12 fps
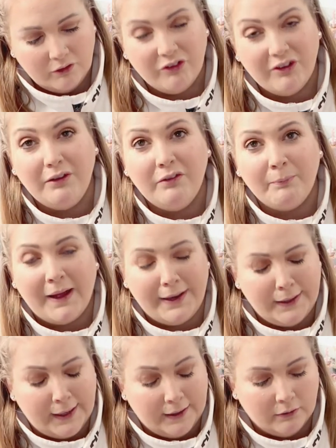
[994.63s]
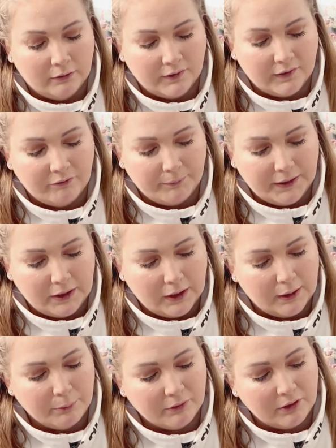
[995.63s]
Excuse my nails, I've been
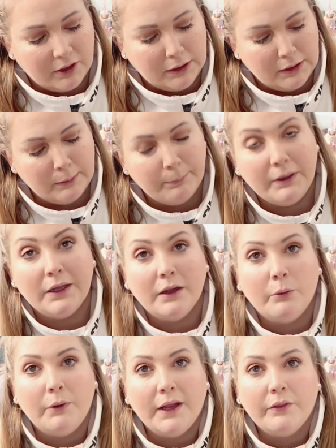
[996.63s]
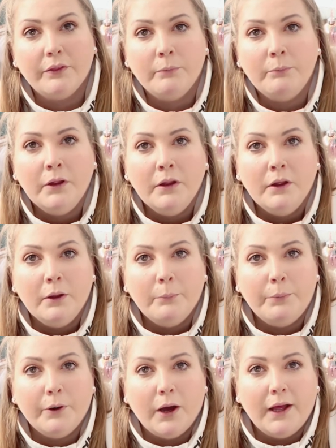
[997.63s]
absolutely nibbling away at them.
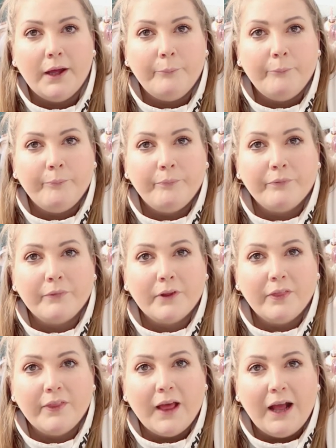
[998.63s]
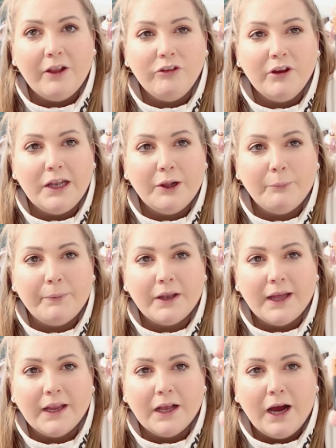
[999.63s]
But they're actually a little bit
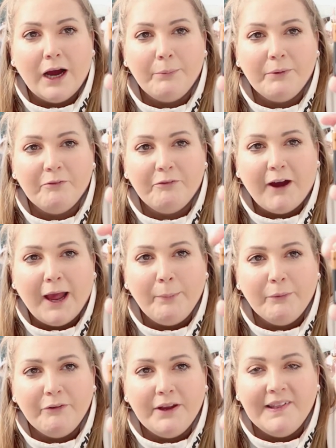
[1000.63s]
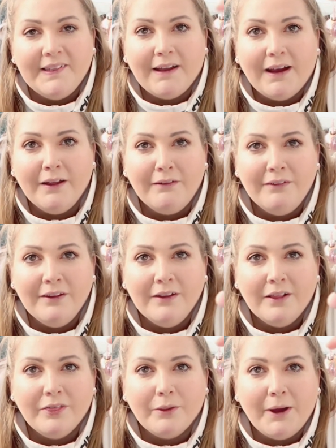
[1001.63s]
like carbon fibre-y style,
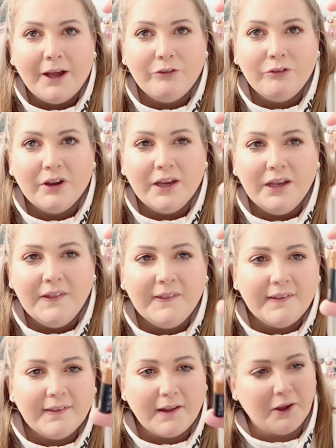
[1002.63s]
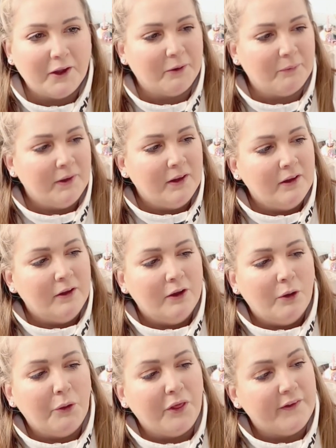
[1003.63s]
the batteries. So
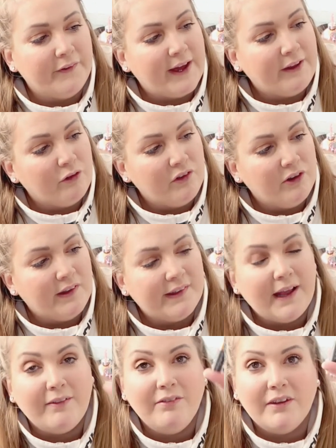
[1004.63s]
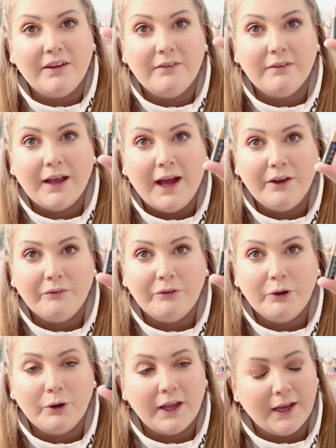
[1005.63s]
other than that, just your standard kind of
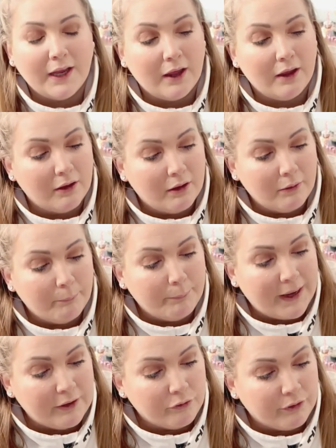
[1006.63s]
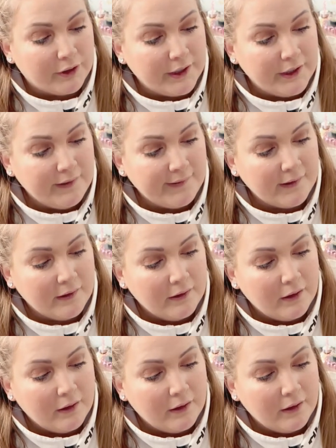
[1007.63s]
looking at batteries.